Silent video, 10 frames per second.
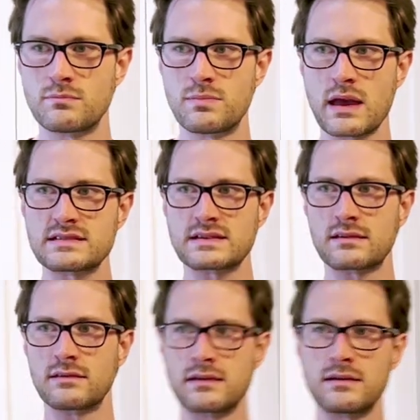
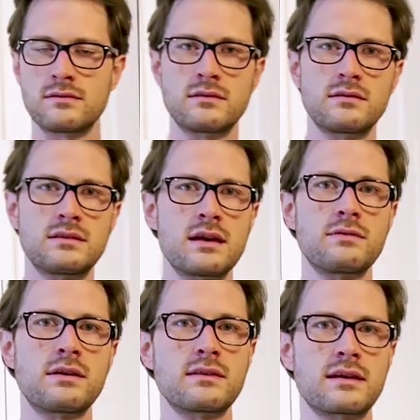basically
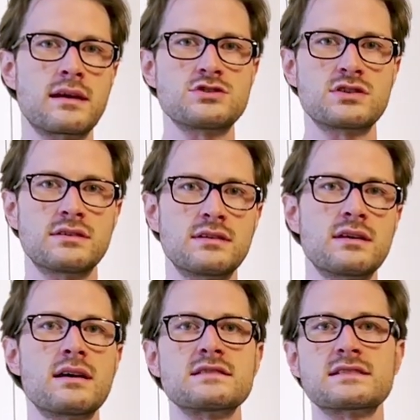giving the kitchen
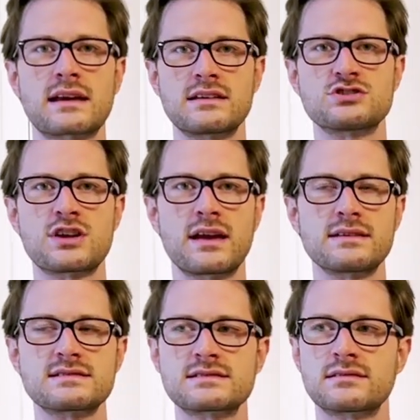a second
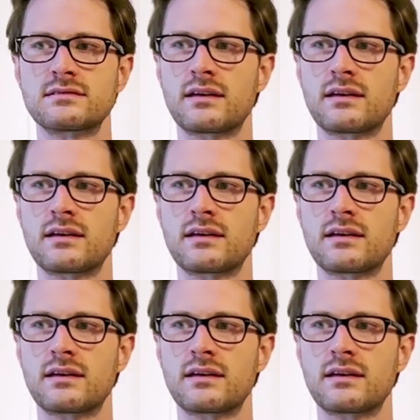chance.